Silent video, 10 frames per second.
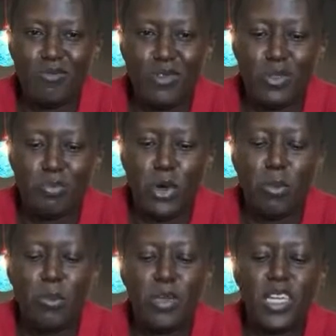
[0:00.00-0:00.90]
you
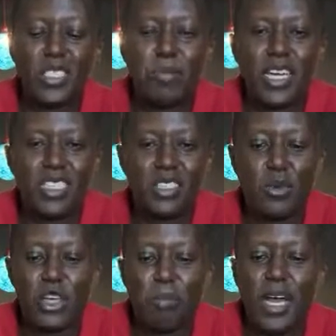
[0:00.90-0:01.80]
probably expect
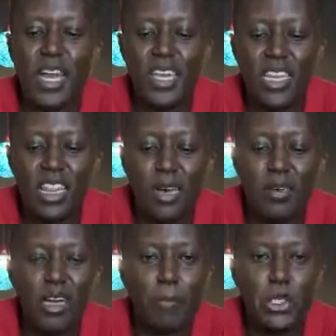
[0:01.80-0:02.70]
when you're buying either
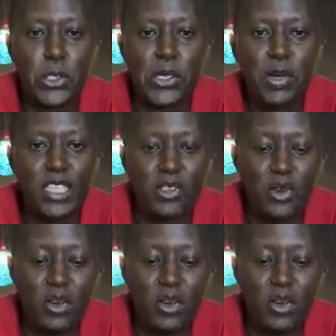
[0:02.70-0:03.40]
a Pishori rice or